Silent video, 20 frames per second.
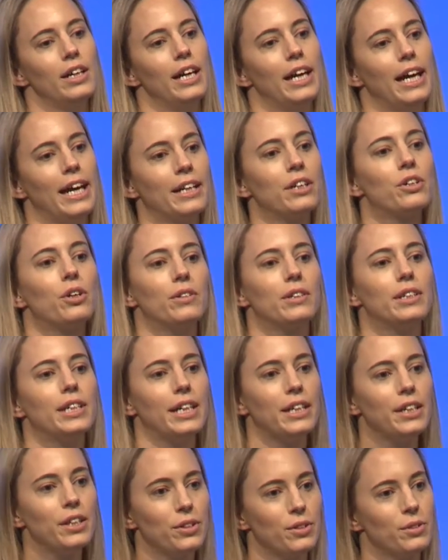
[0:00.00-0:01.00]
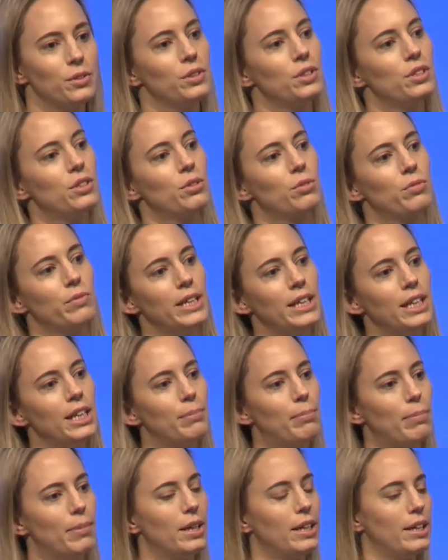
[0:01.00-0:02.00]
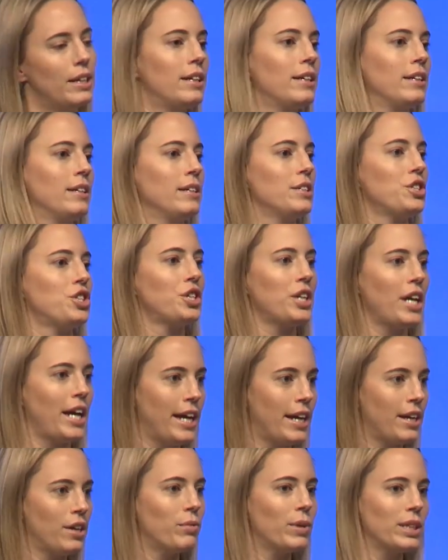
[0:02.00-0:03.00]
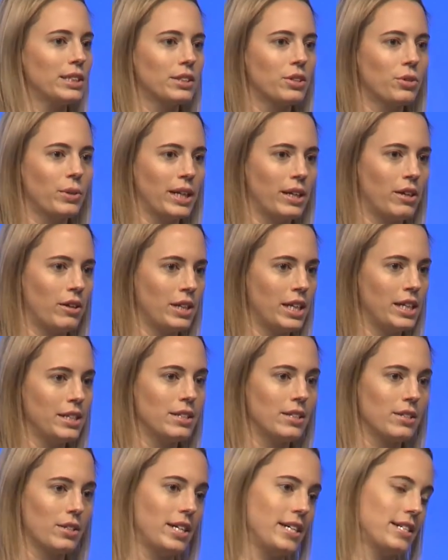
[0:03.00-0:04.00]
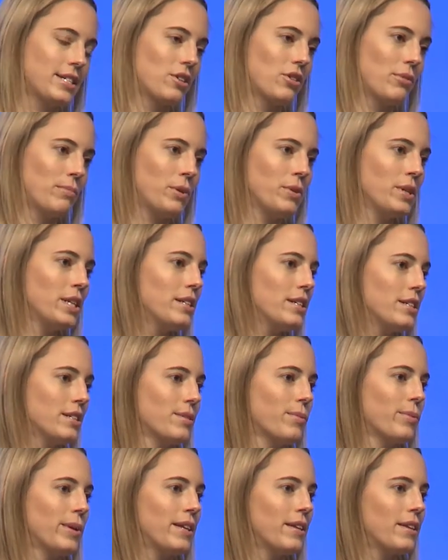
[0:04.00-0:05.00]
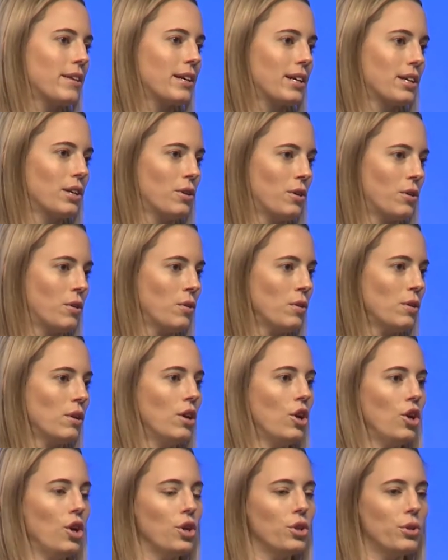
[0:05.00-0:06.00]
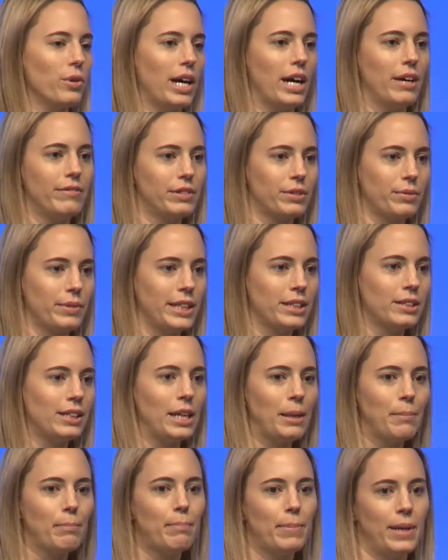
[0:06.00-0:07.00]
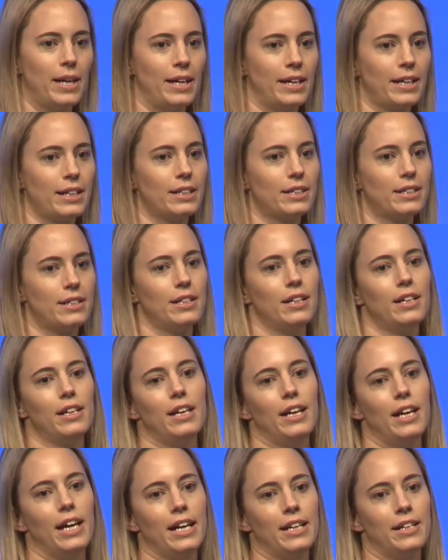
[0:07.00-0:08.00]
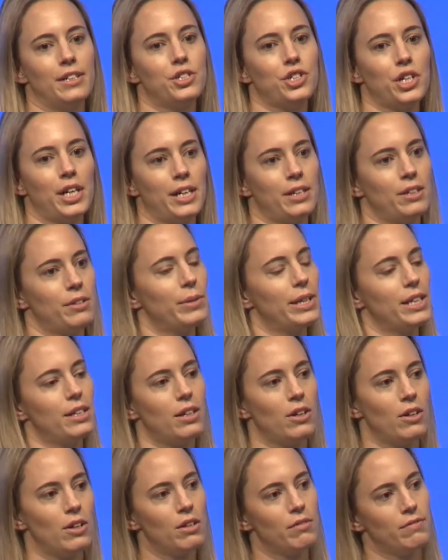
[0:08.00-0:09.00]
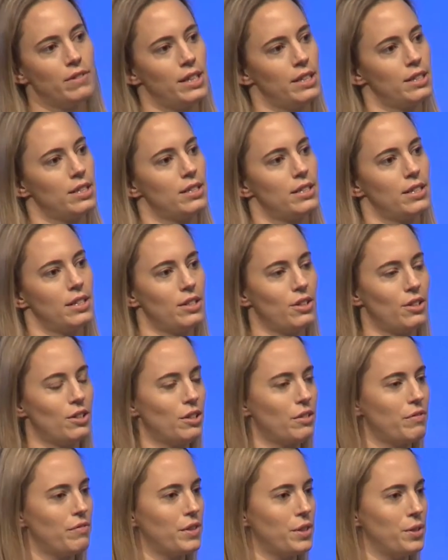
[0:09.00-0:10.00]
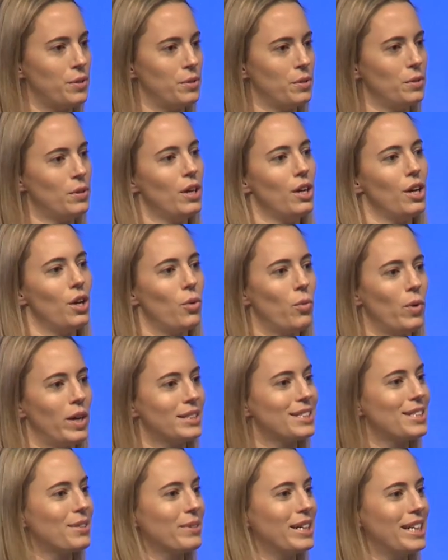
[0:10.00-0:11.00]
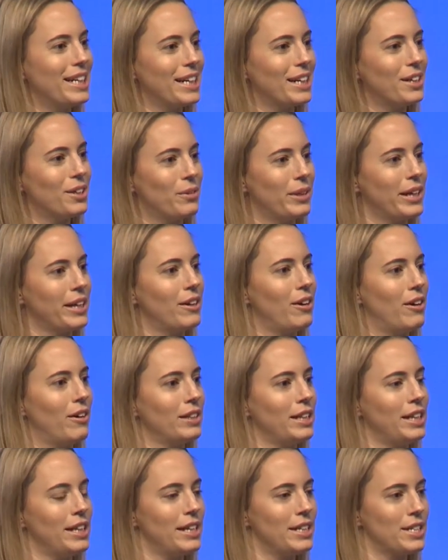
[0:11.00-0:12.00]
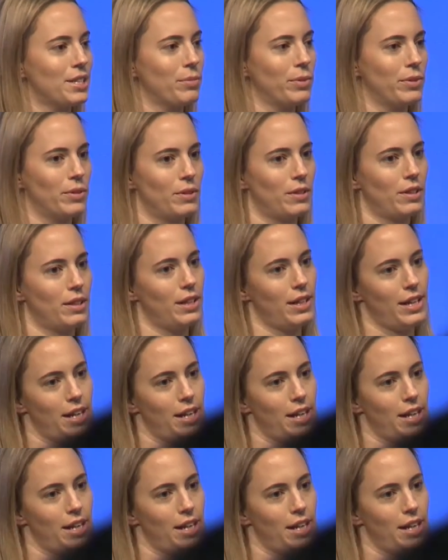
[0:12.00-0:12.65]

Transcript: And continues to really share what's going on in his communities with the goal to have a real impact and share with all of us and all of you what's really going on in his world.